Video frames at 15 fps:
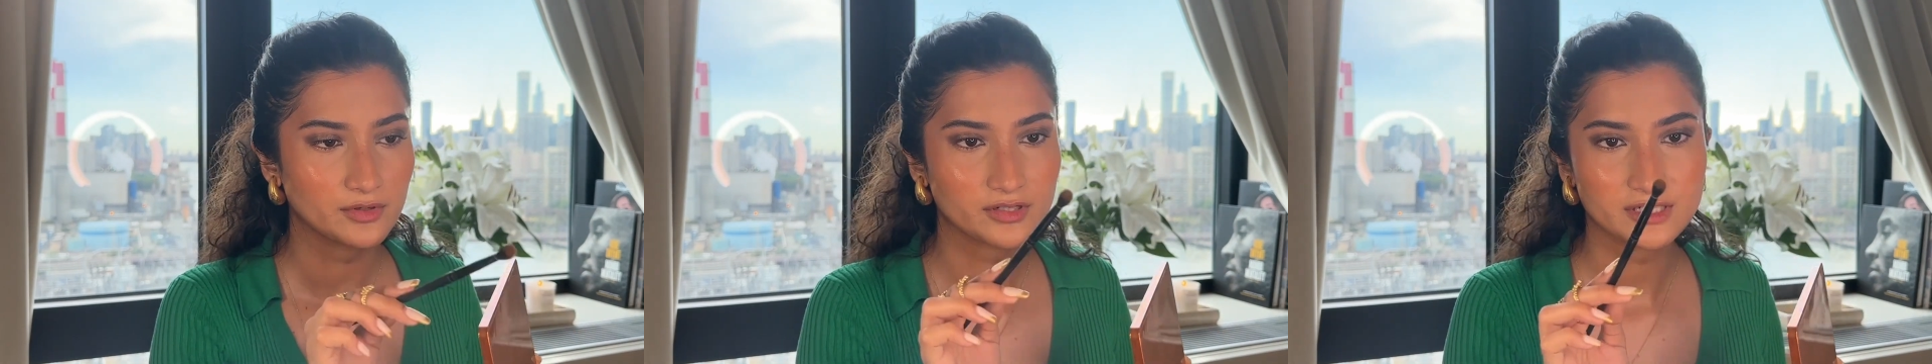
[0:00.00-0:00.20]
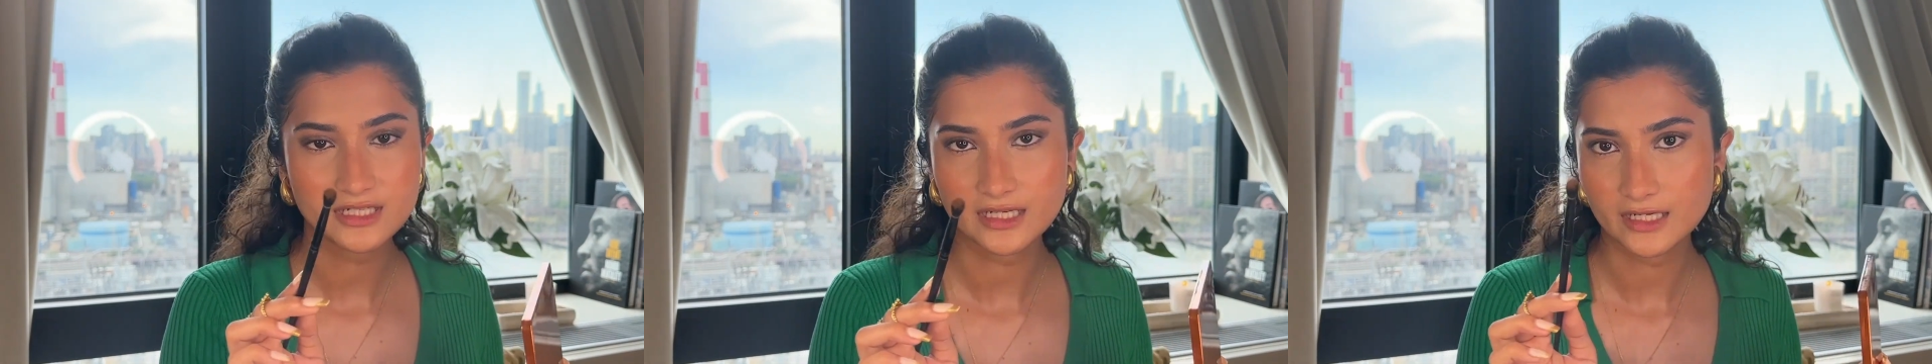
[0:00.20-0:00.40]

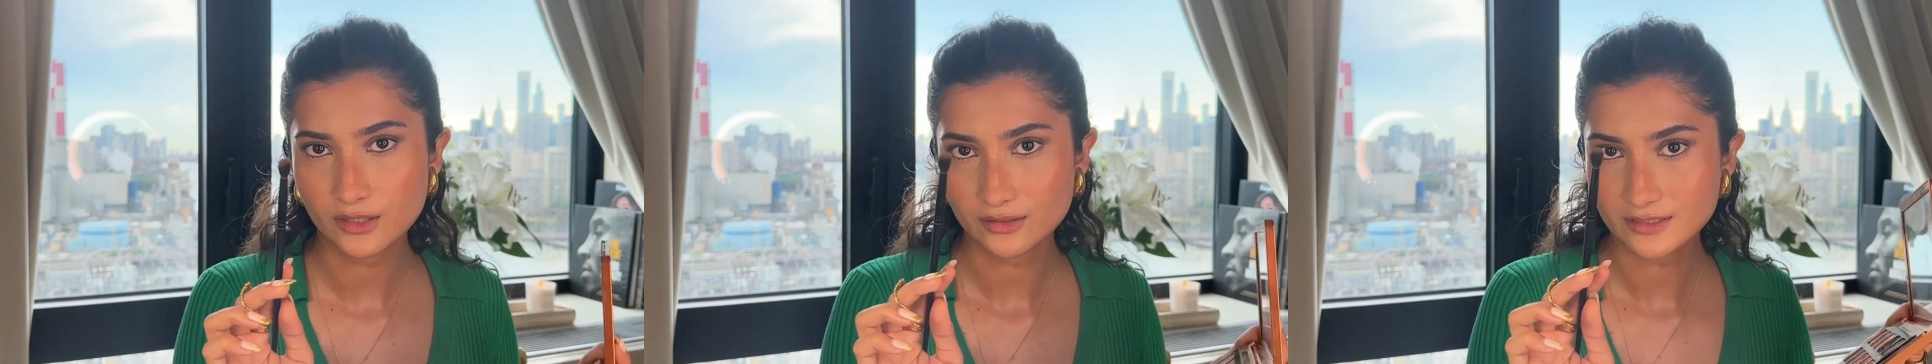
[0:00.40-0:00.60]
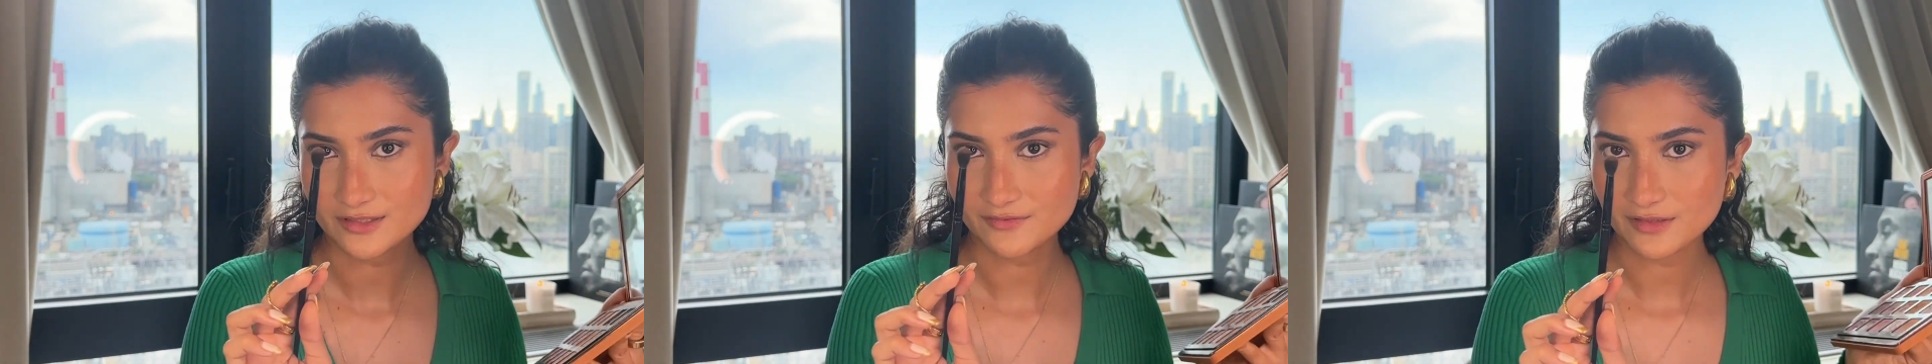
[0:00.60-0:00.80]
gonna take it
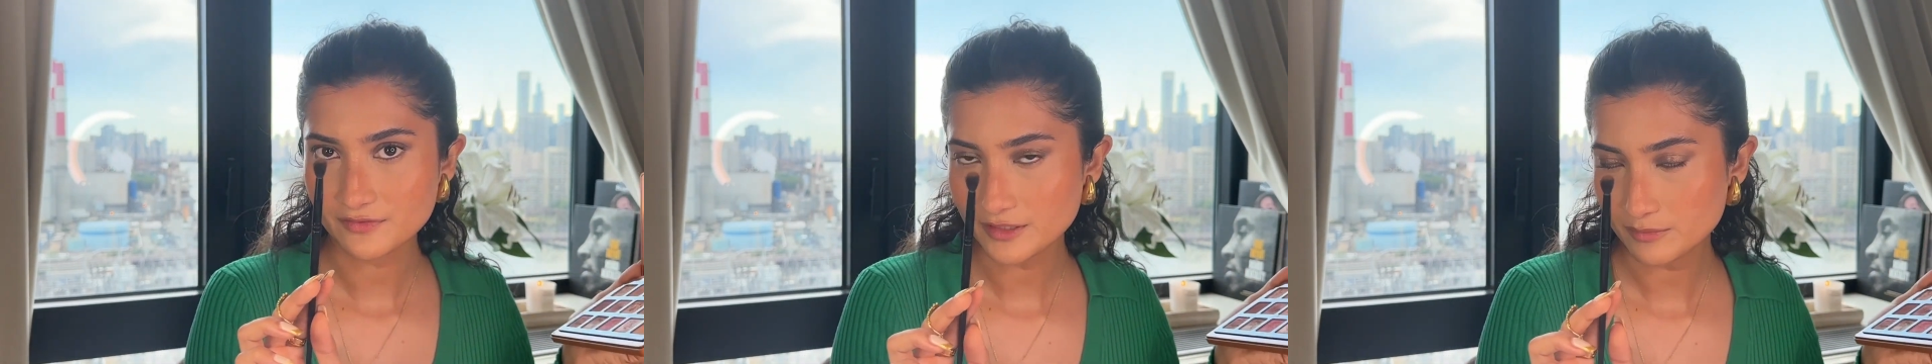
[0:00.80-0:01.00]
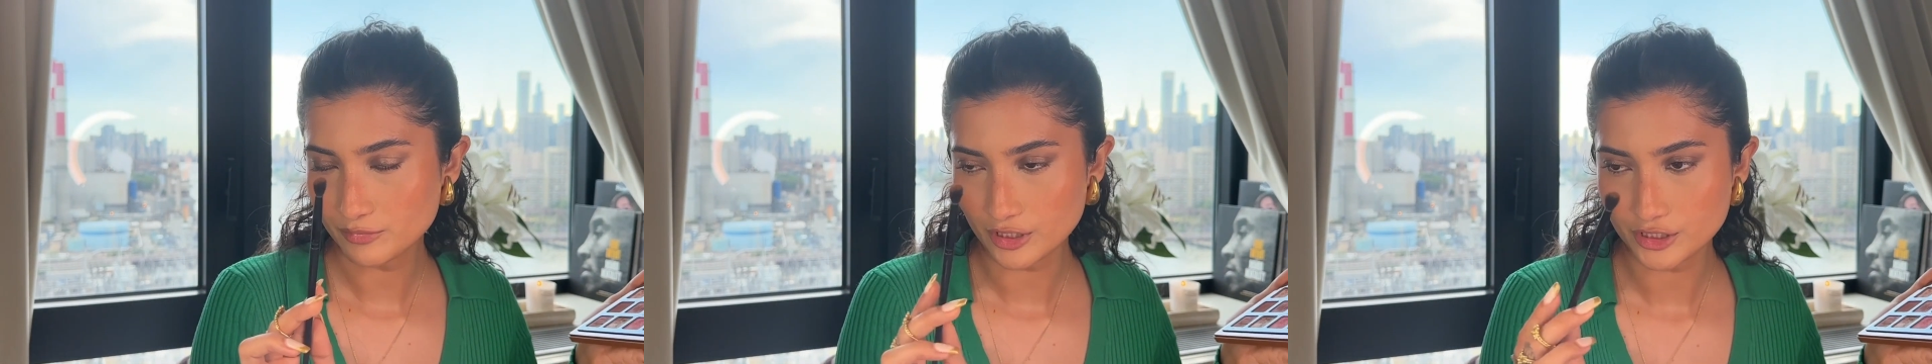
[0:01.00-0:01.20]
on this
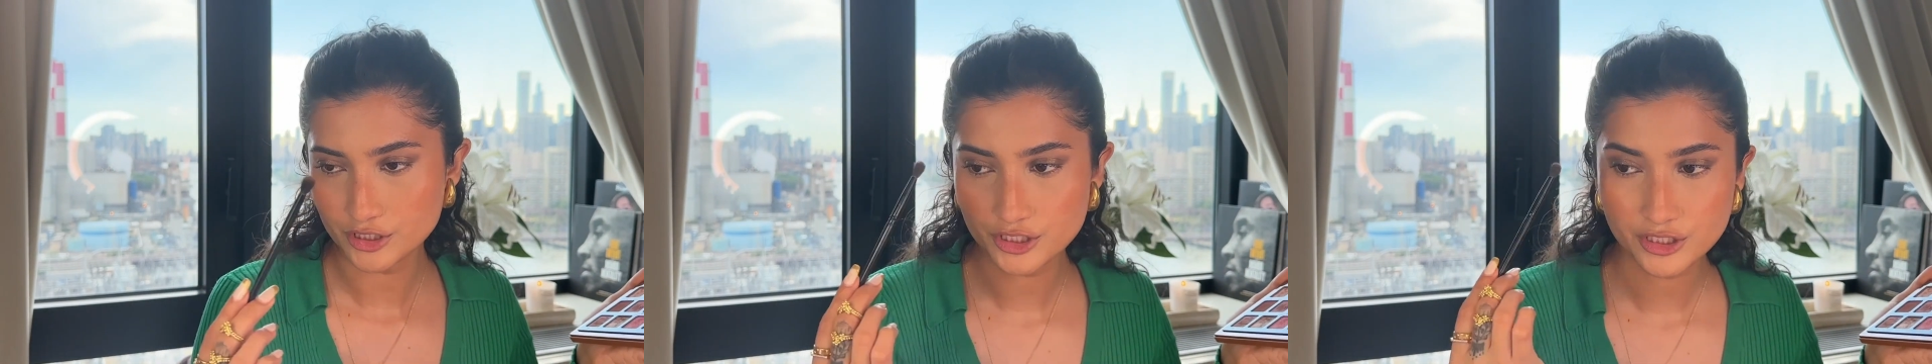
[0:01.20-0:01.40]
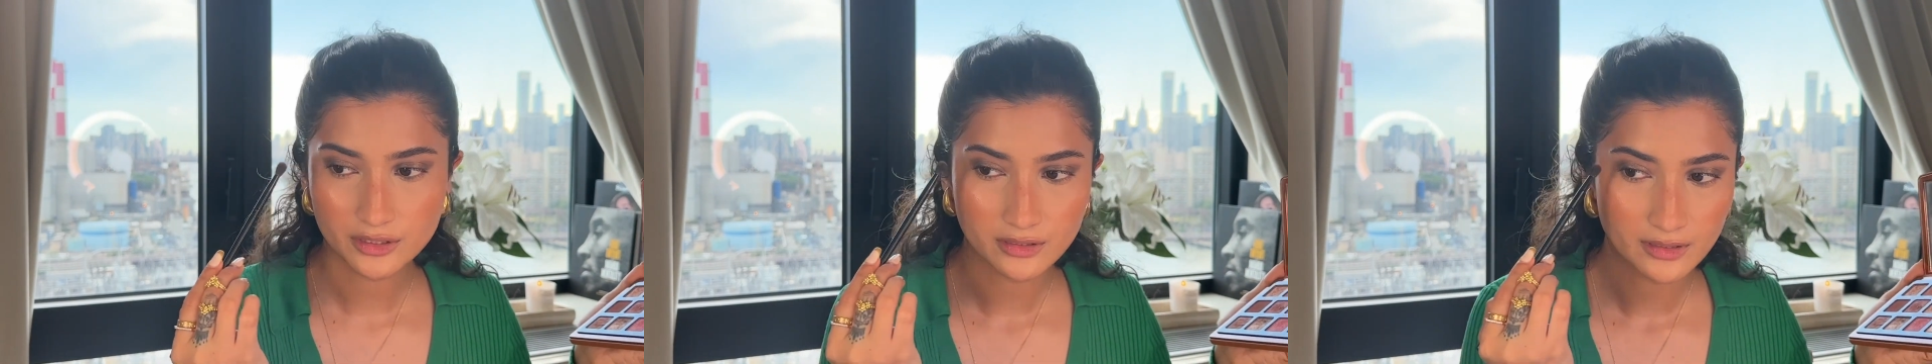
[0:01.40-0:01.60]
fluffy brush